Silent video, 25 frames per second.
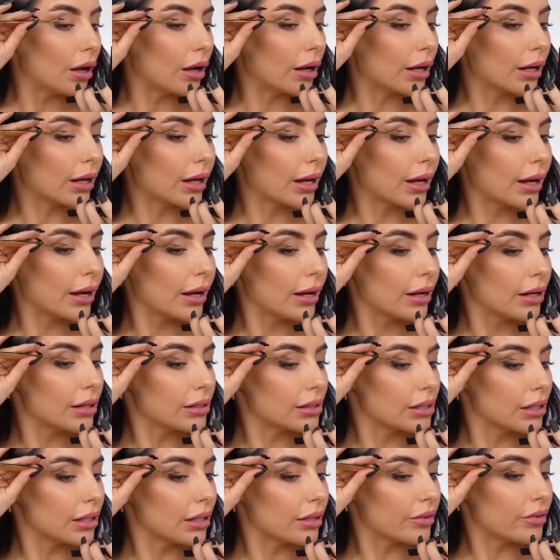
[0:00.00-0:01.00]
And again,
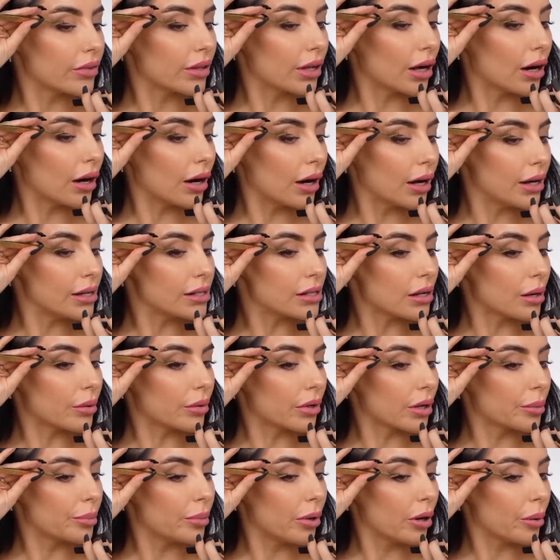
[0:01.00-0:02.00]
to lift the eyes, I'm
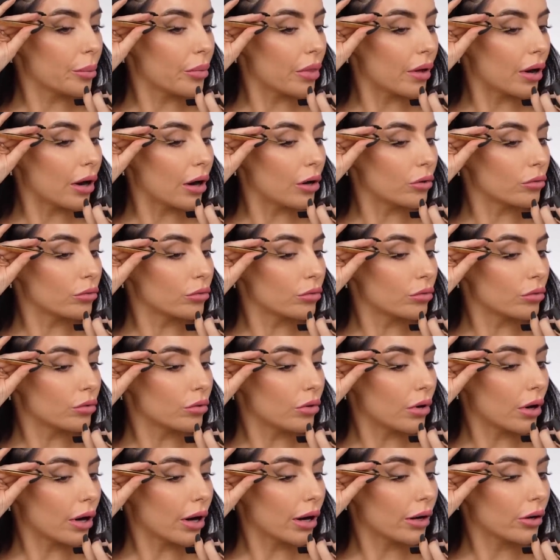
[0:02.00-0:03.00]
gonna pop that
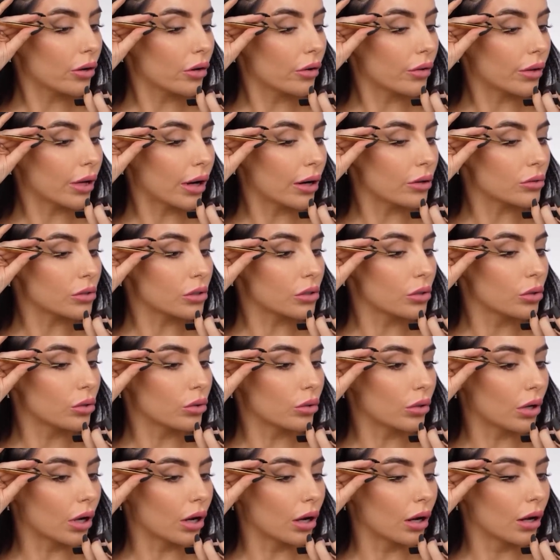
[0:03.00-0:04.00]
right on the outer
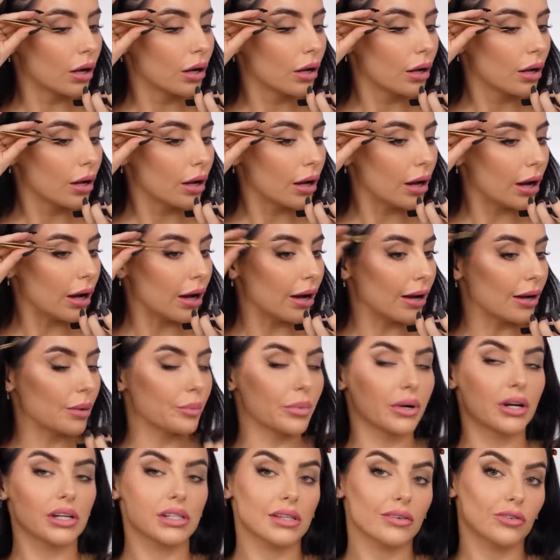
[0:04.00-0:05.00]
corner. And
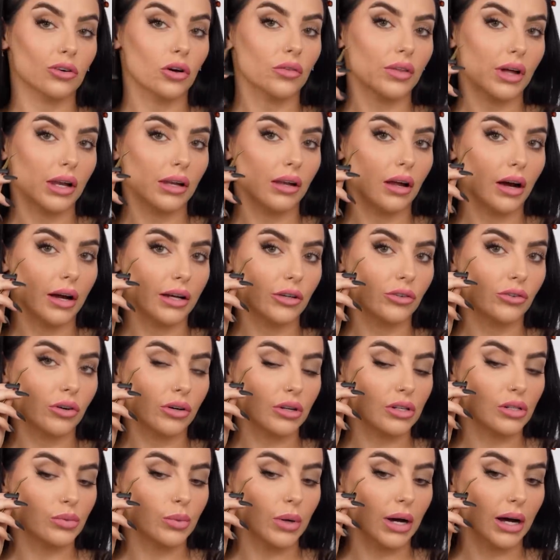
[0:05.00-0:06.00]
because I've got that liner
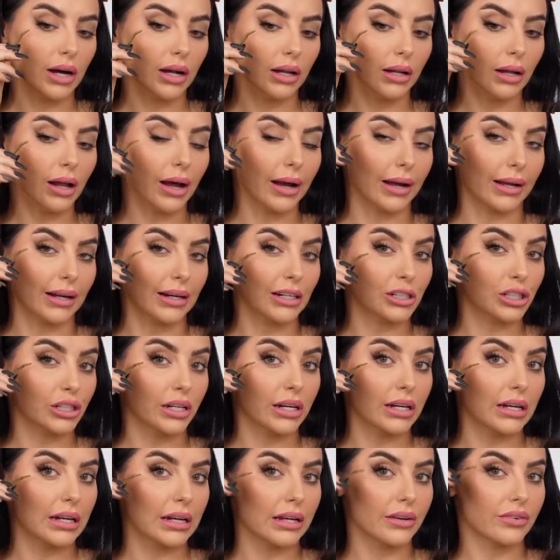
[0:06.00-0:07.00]
on as well, I can
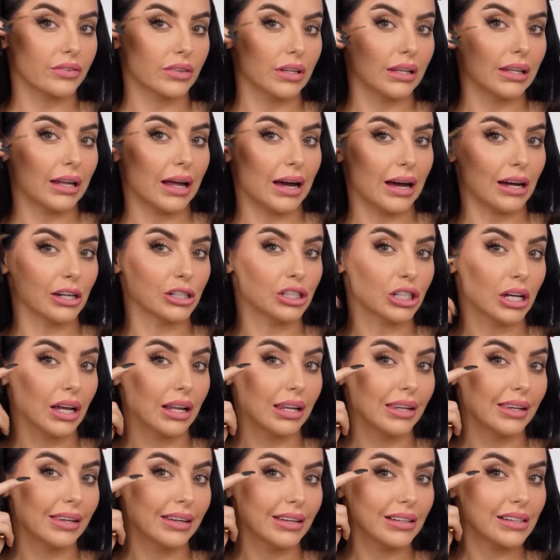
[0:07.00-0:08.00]
actually lift the lash a
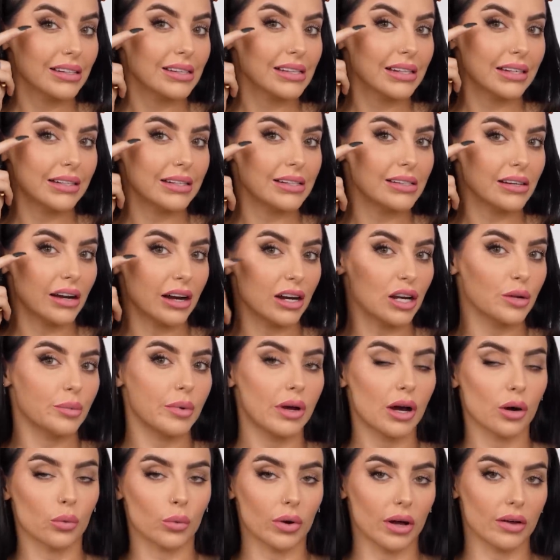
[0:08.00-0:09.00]
little teeny tiny
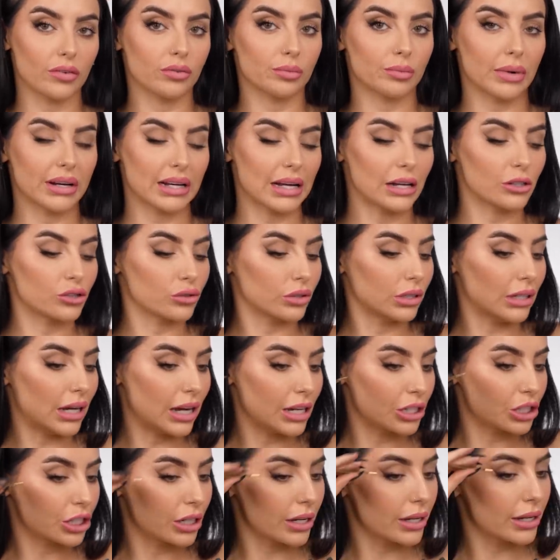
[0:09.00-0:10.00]
bit away from my natural
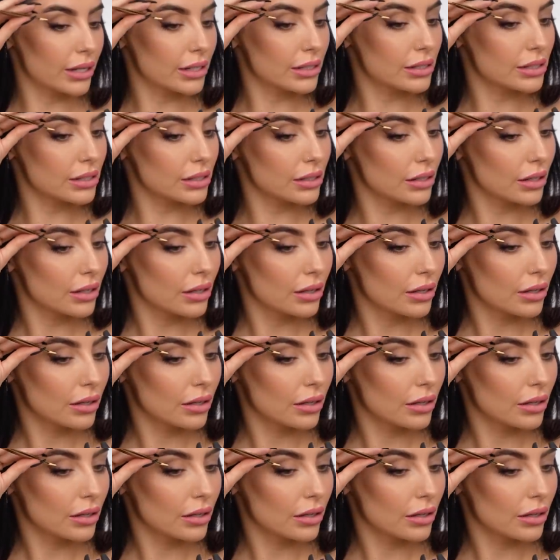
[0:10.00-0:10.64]
lashes.